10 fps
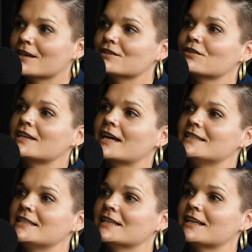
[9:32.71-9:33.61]
So the
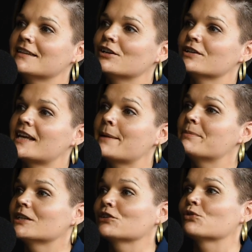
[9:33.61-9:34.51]
idea that there is a
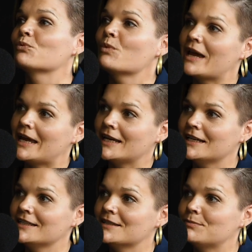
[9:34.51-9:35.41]
particular
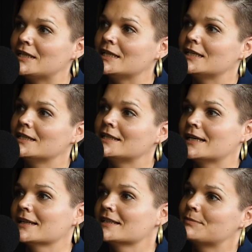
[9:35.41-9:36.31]
way to be
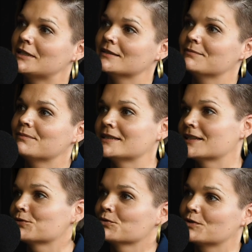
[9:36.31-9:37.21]
gay, lesbian,
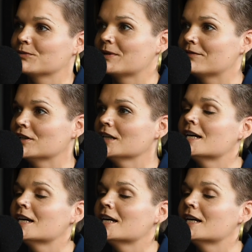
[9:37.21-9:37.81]
bisexual, queer, whatever.